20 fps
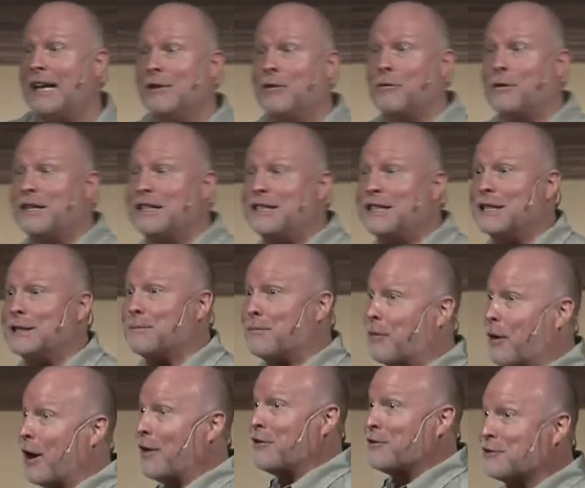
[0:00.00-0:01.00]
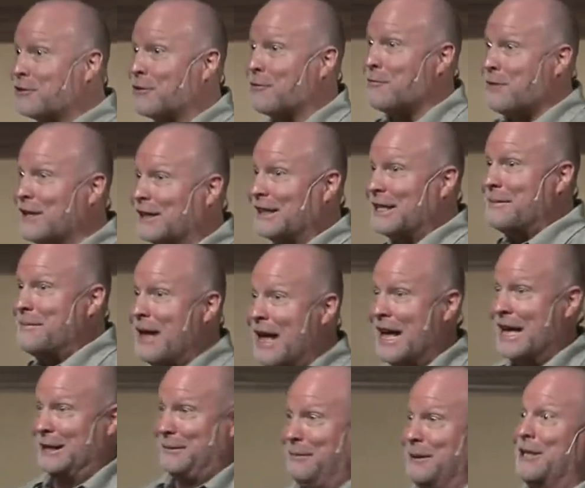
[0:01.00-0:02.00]
and the reason his brothers are with him
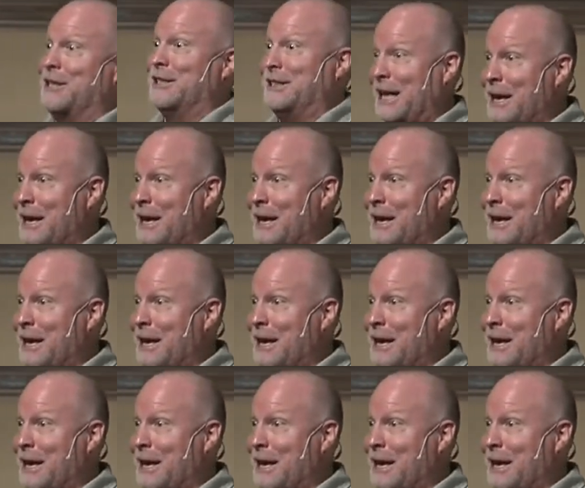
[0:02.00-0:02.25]
is because